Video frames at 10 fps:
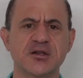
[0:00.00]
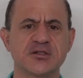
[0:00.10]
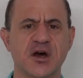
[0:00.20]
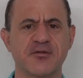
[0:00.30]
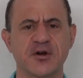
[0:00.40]

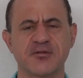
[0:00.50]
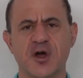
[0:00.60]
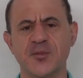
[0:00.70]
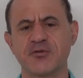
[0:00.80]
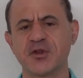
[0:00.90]
software
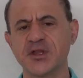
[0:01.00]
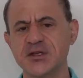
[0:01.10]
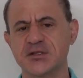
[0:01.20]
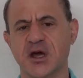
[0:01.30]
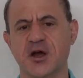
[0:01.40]
development
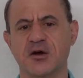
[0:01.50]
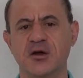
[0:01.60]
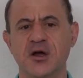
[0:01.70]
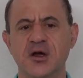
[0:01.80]
release cycle.